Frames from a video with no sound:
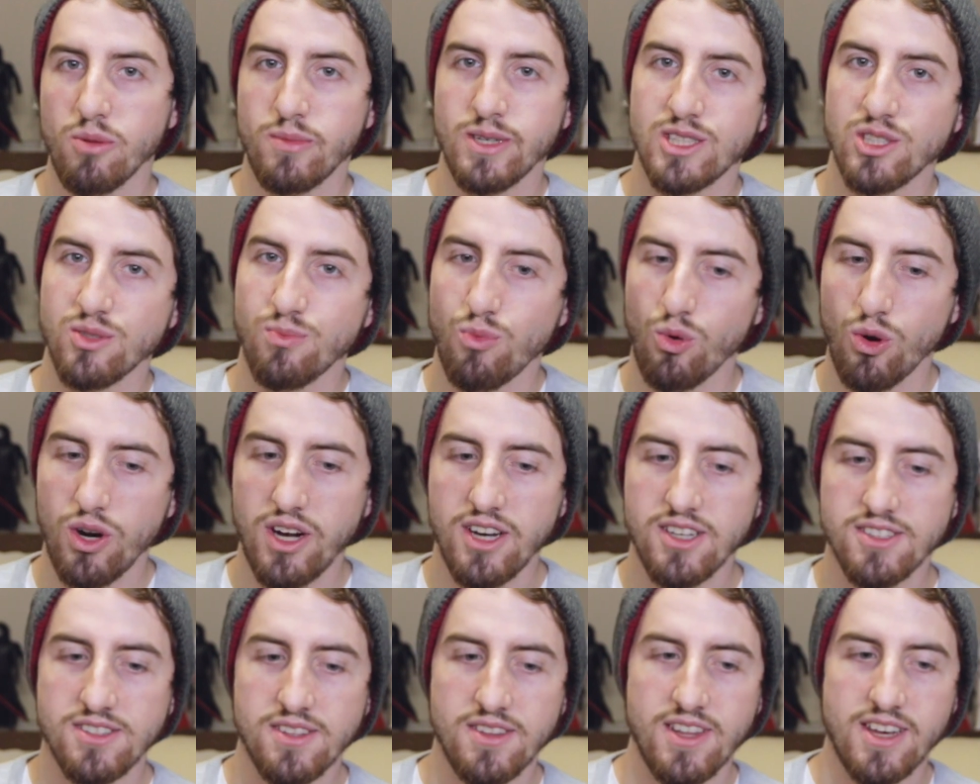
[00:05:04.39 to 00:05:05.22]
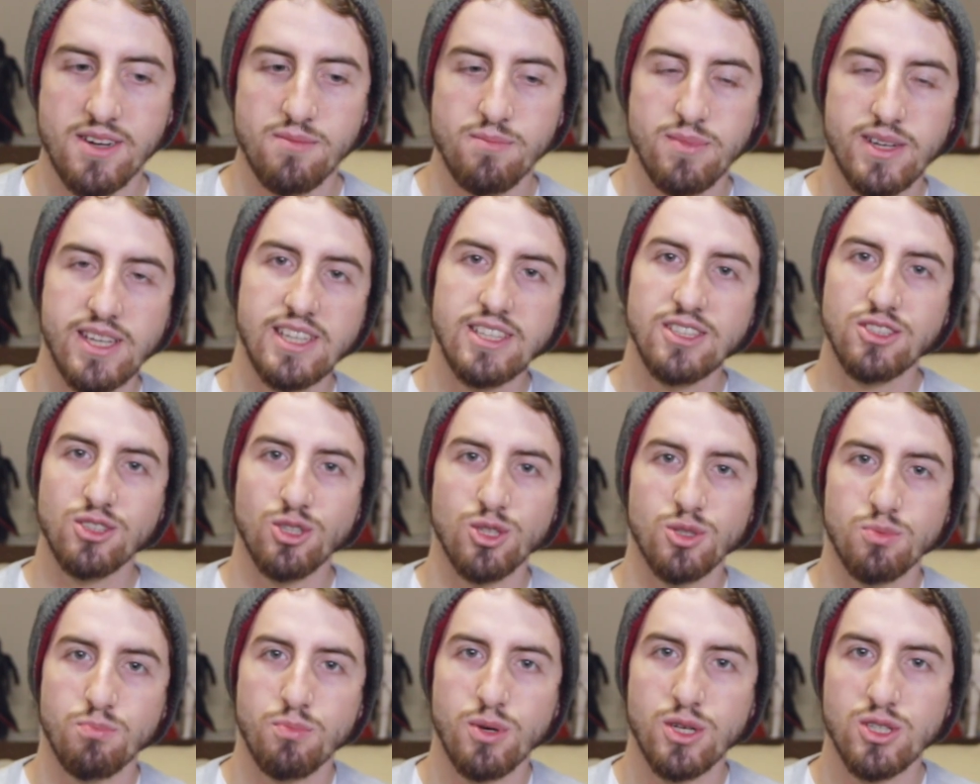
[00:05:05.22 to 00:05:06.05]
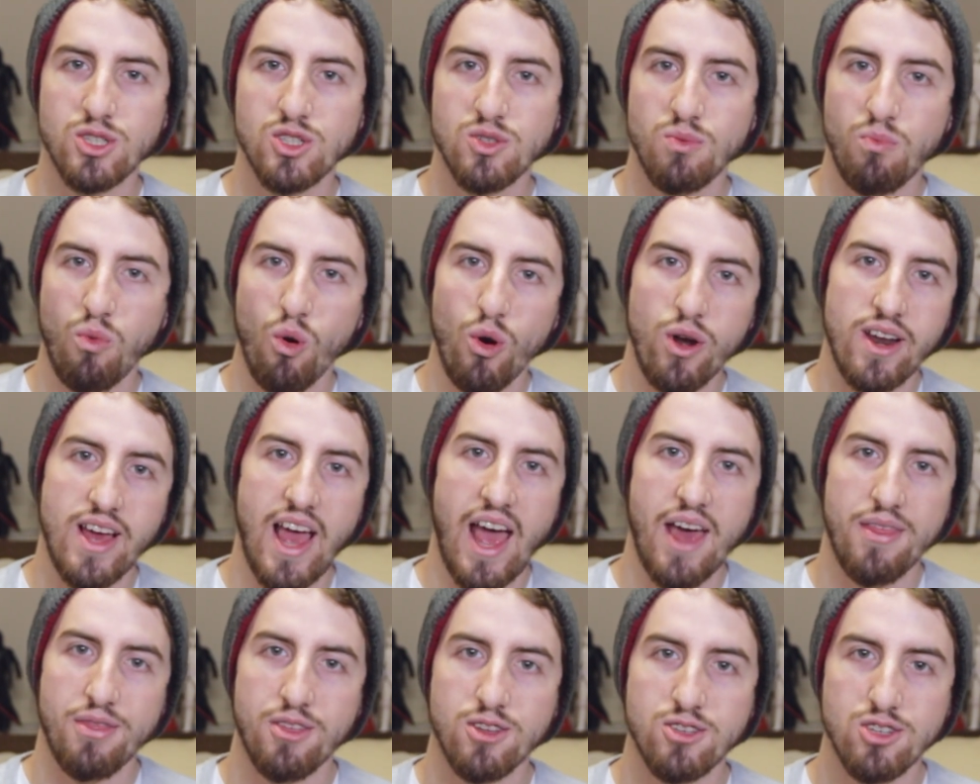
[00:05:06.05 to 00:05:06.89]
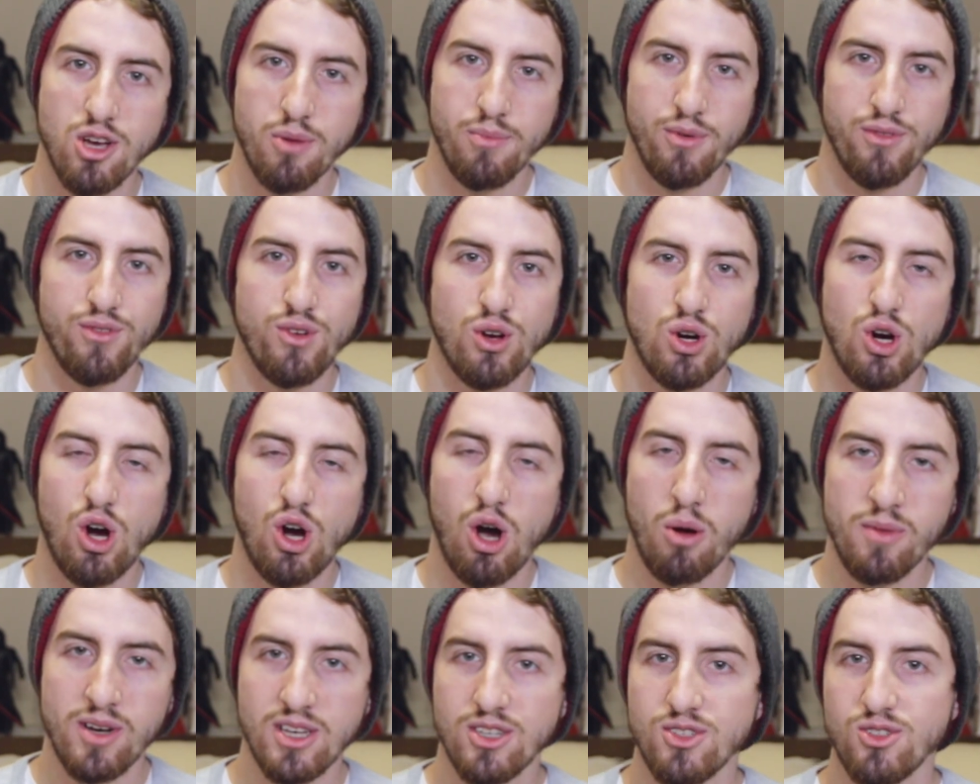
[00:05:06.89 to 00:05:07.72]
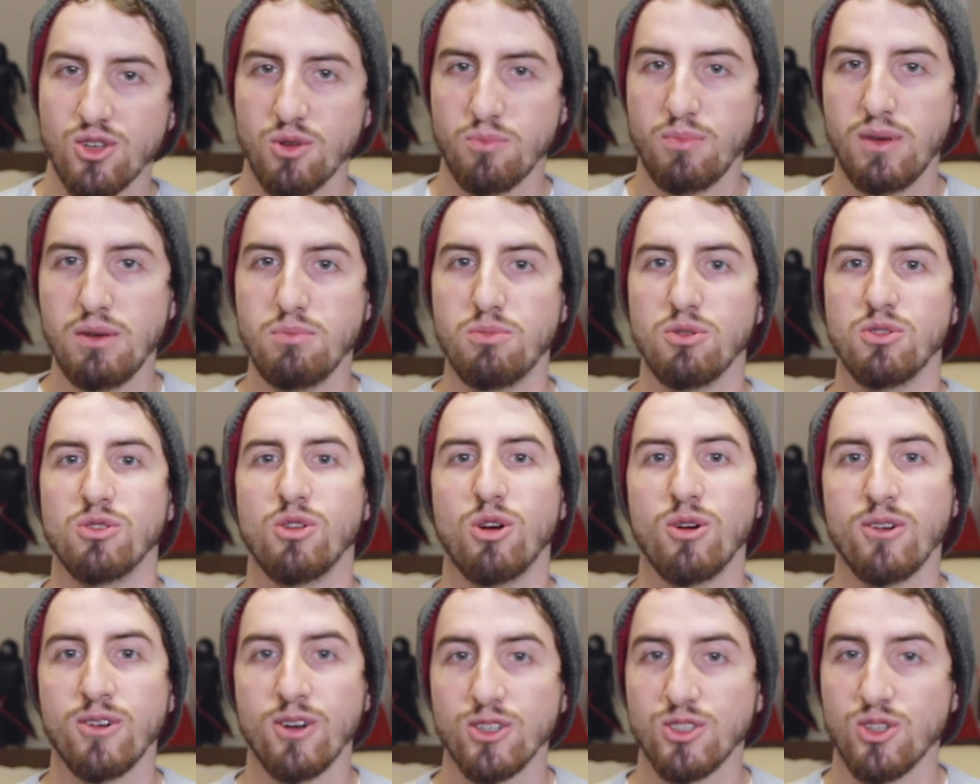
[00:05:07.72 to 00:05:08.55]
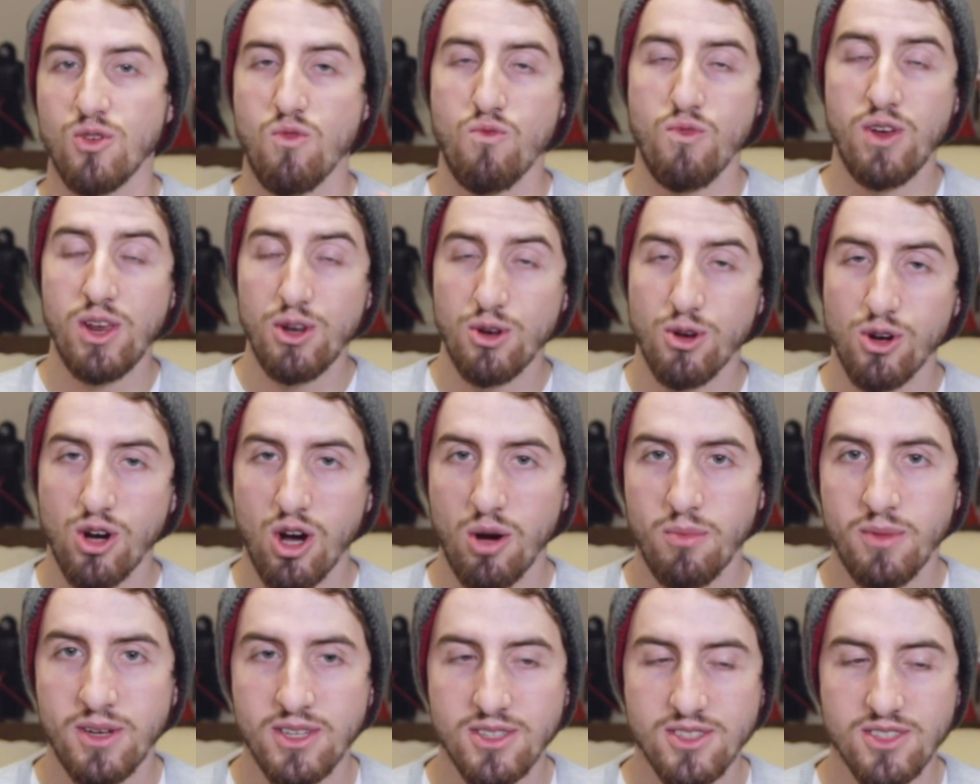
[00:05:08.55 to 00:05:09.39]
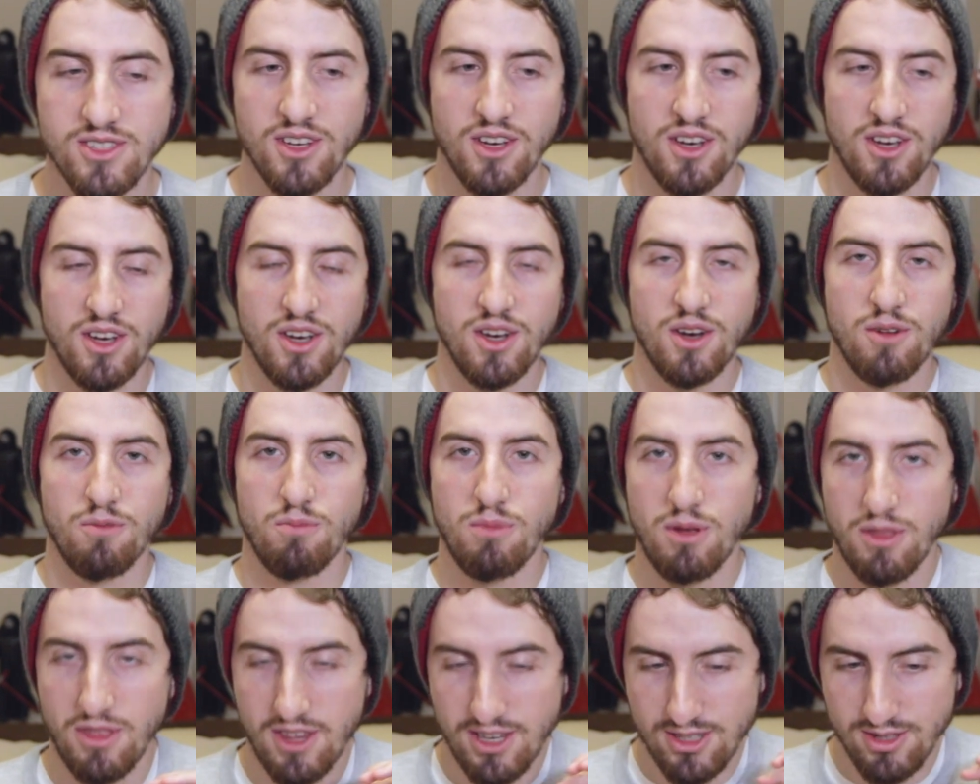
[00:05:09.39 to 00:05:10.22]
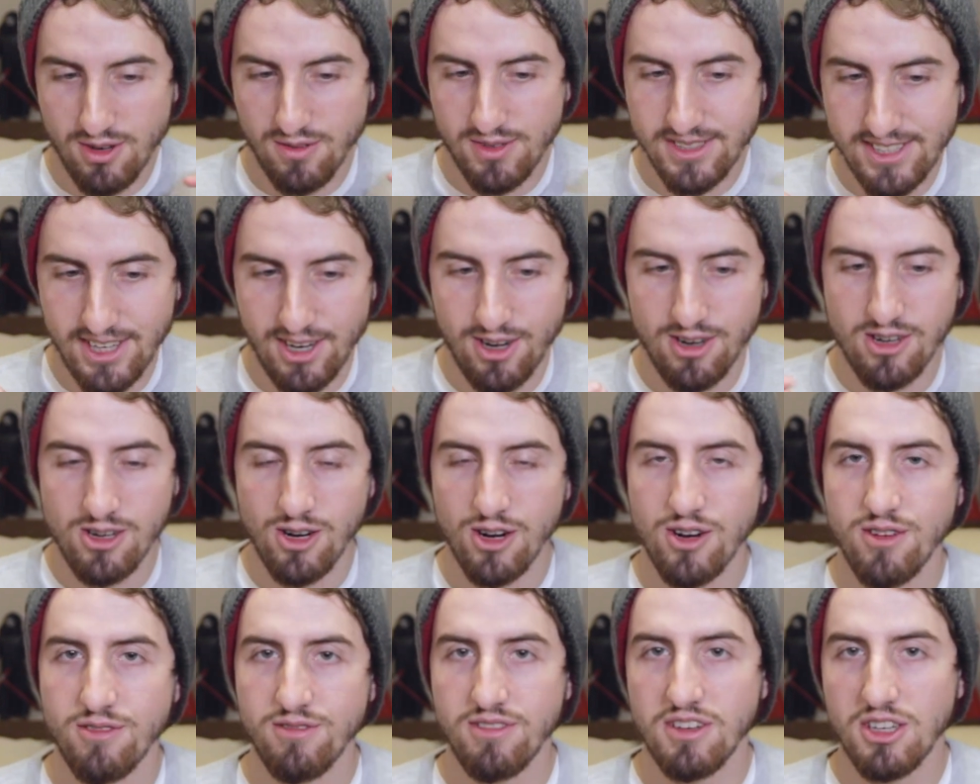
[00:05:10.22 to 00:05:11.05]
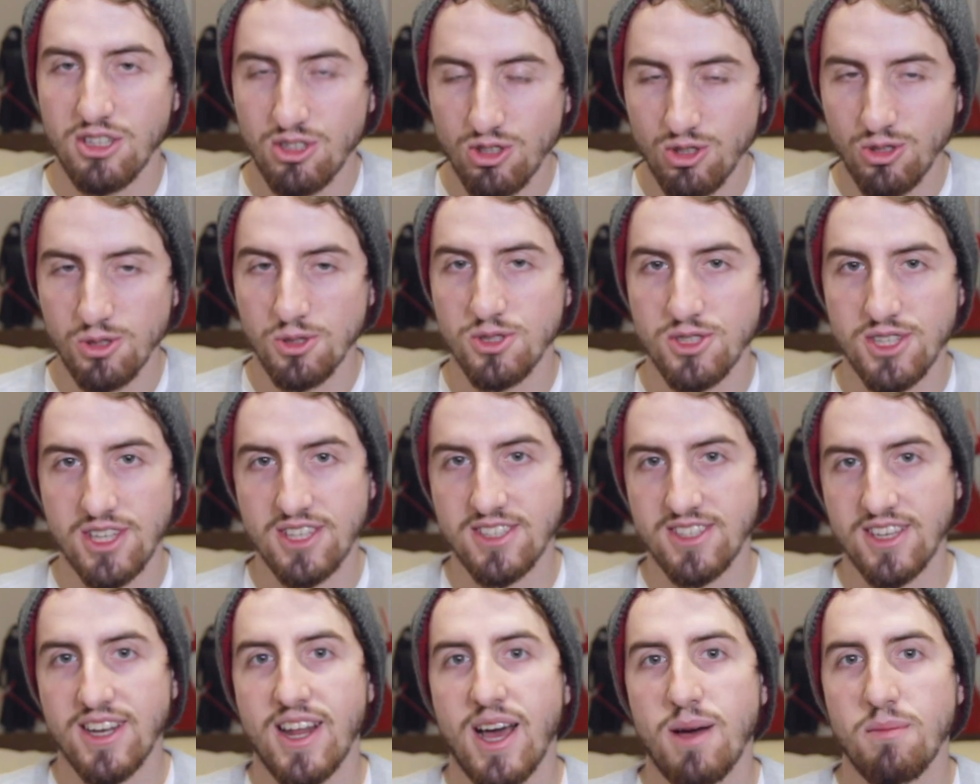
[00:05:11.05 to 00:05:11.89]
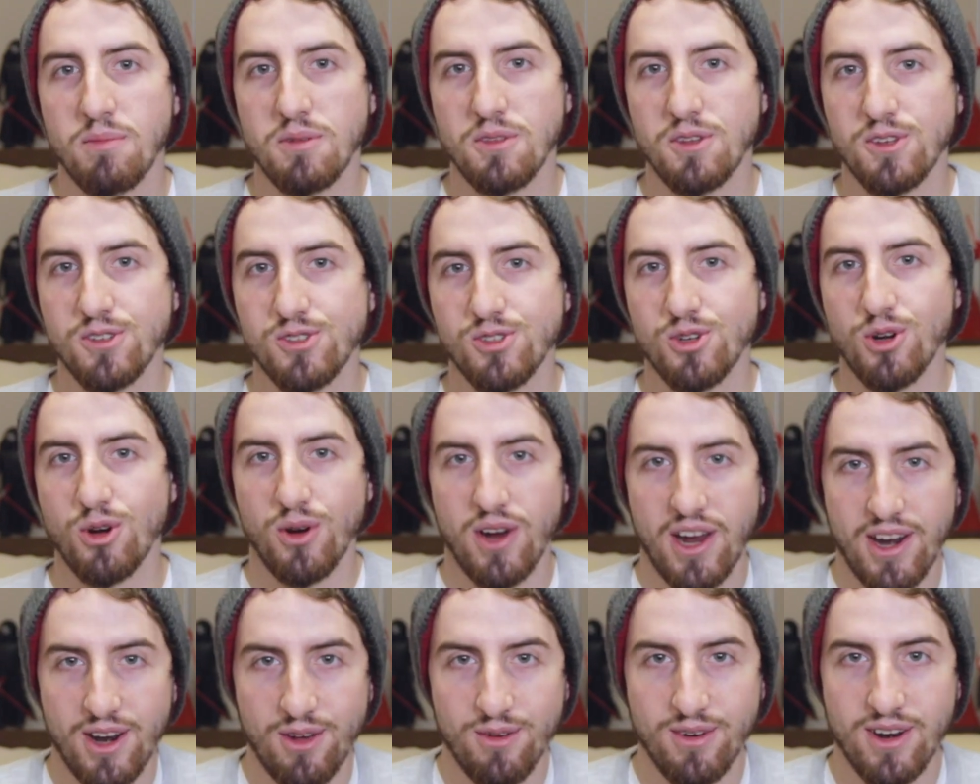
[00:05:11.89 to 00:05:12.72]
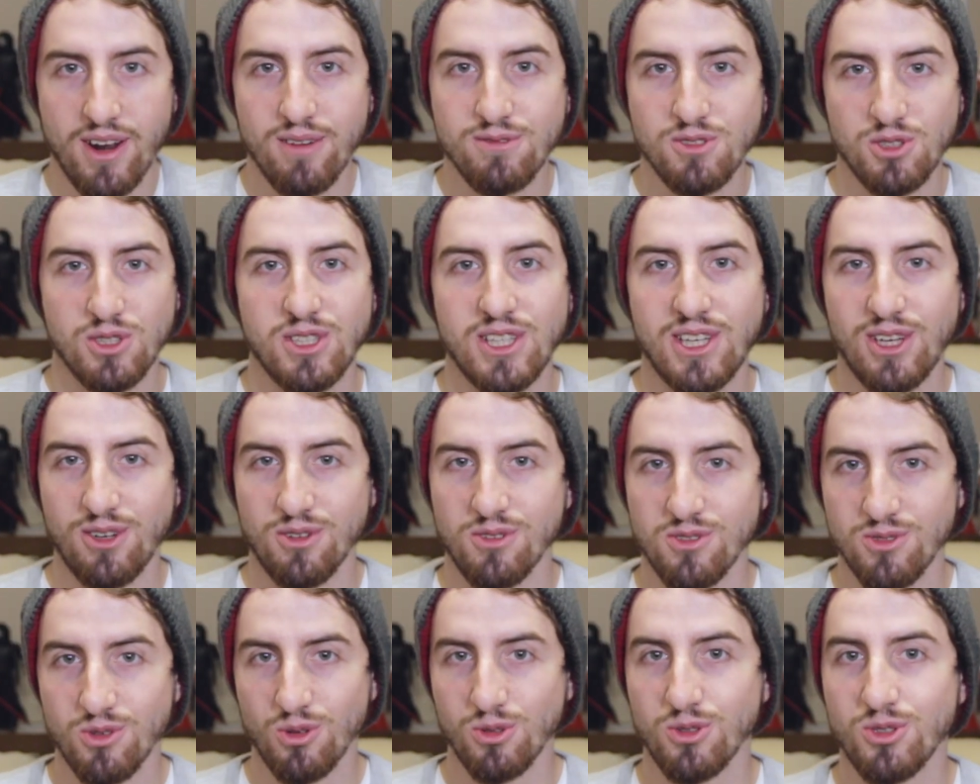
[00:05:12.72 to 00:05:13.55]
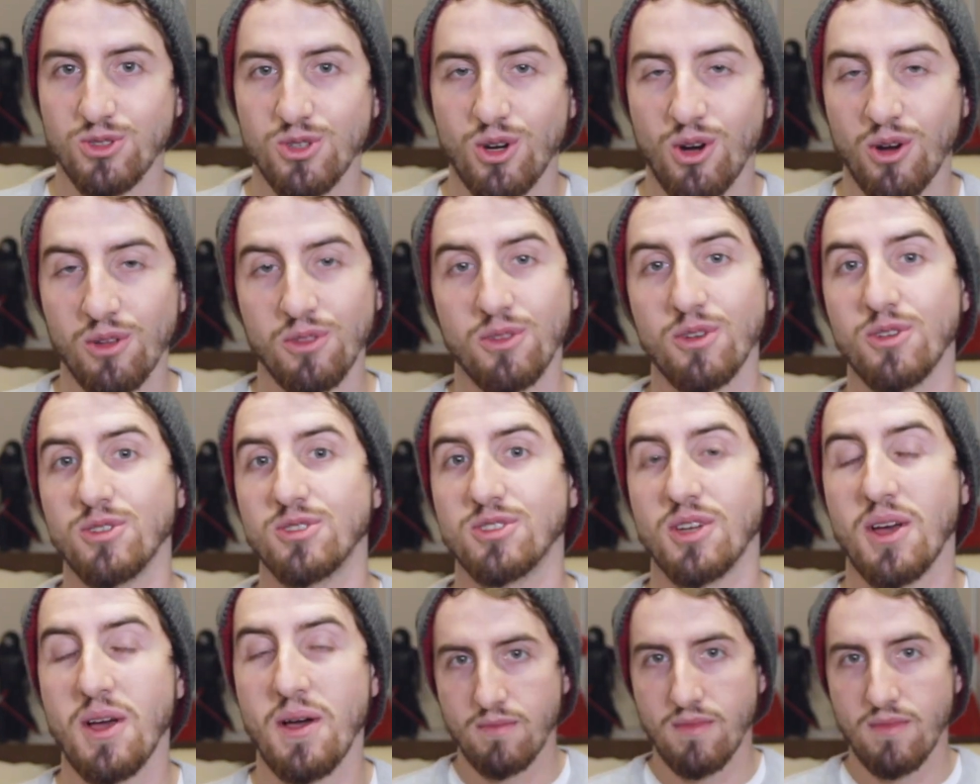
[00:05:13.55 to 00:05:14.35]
about spoilers and that, please just put spoiler at the top of your comments so people know not to read your comments. But there's obviously a lot of huge things that happen in the show, and I'd love to hear your thoughts on those.